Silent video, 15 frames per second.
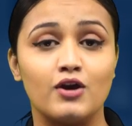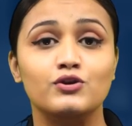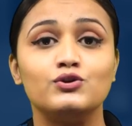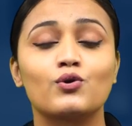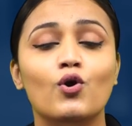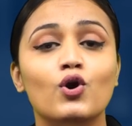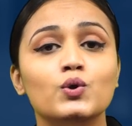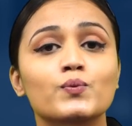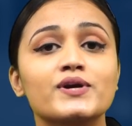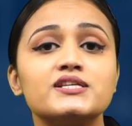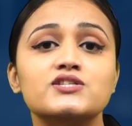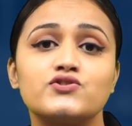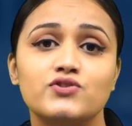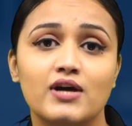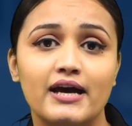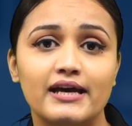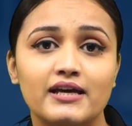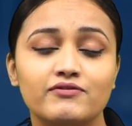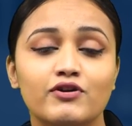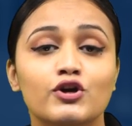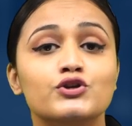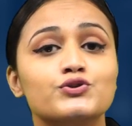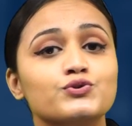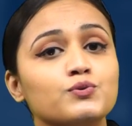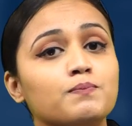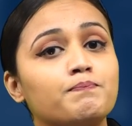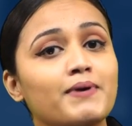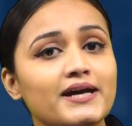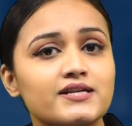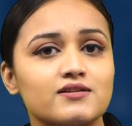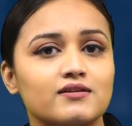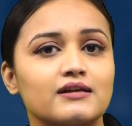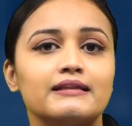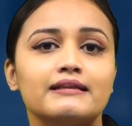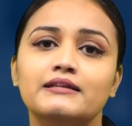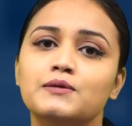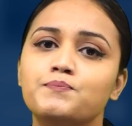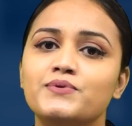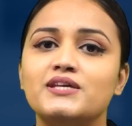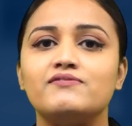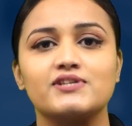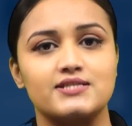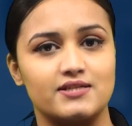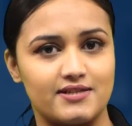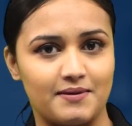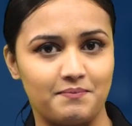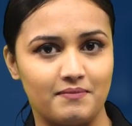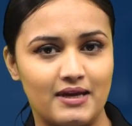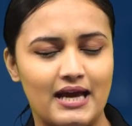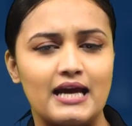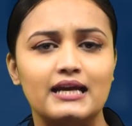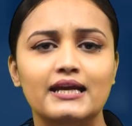You always strive to do better than the previous attempt.